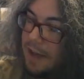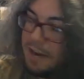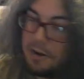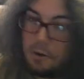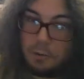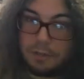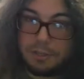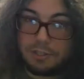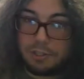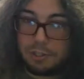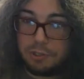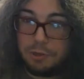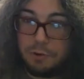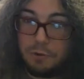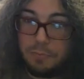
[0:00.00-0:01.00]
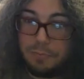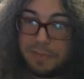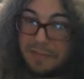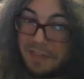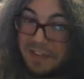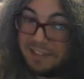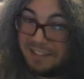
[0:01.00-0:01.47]
I can only assume
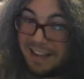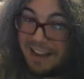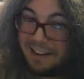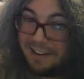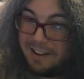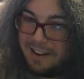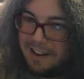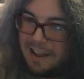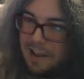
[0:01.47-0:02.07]
that they did